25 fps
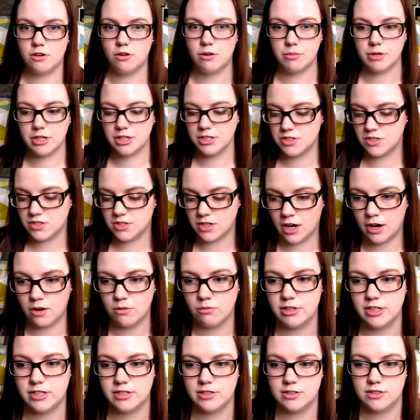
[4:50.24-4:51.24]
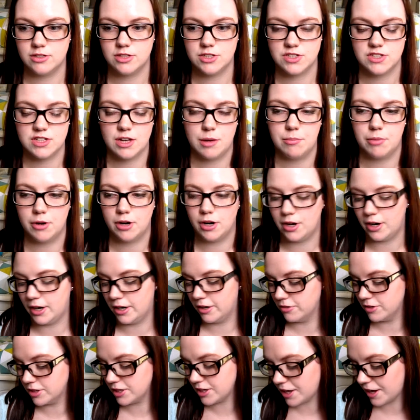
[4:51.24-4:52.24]
I'm going to start with December. I
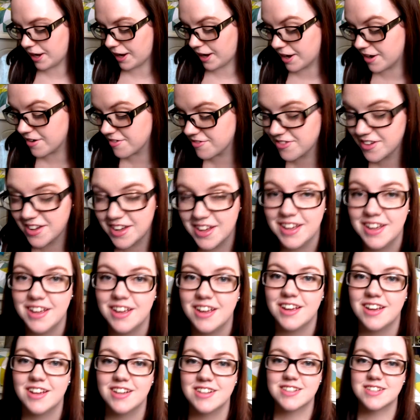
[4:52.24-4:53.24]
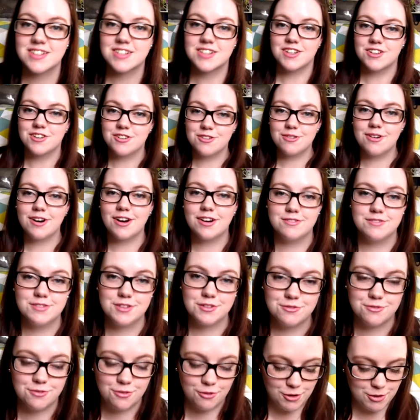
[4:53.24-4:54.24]
only have 2 of
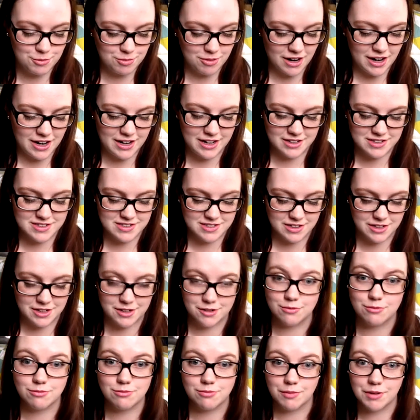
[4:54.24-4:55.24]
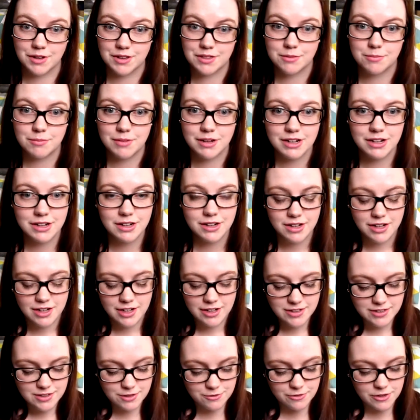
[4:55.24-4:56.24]
the 4 products here with me.
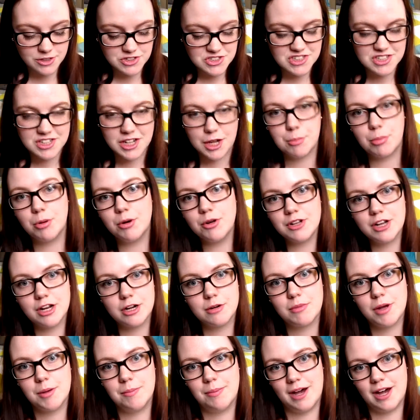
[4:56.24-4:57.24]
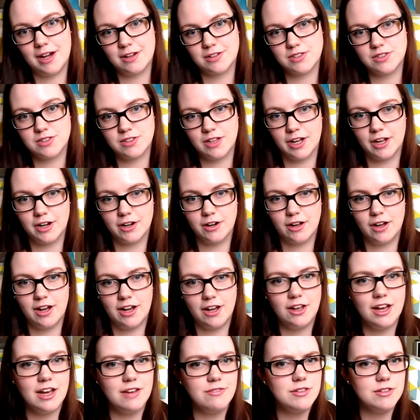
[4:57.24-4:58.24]
The first thing I pulled out of my box then,
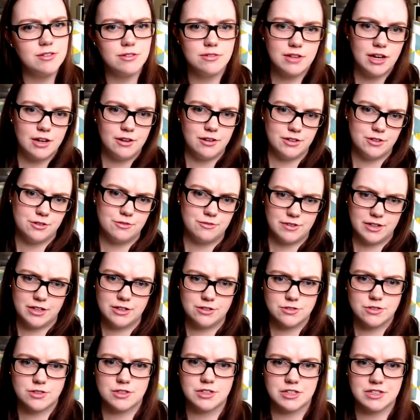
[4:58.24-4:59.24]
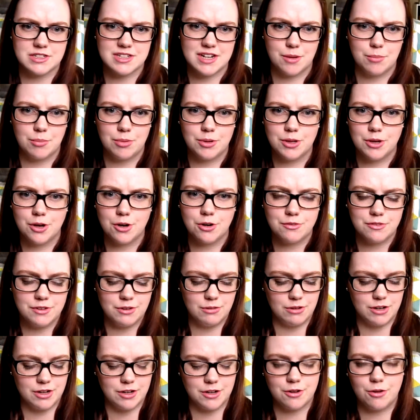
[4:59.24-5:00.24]
I'll have the other videos linked down below if
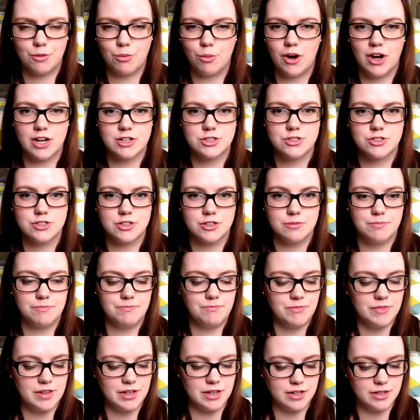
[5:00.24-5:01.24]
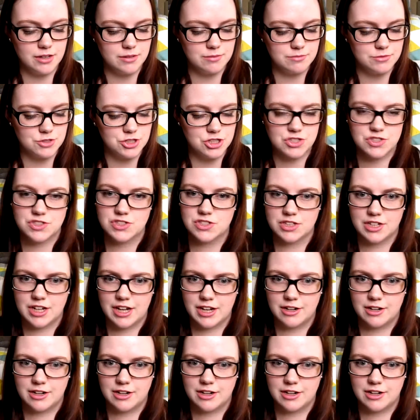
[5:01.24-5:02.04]
you want to go watch them, just to get